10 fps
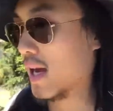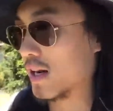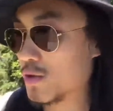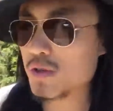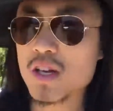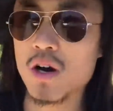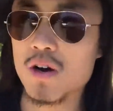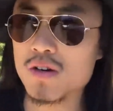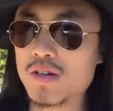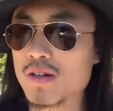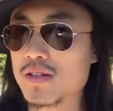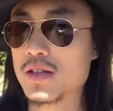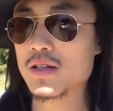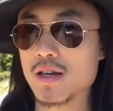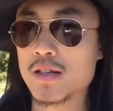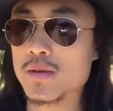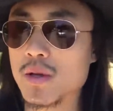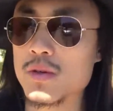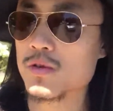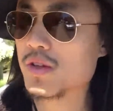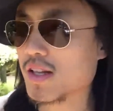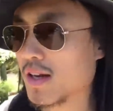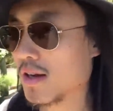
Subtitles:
And it's really hard because it's like sometimes it's really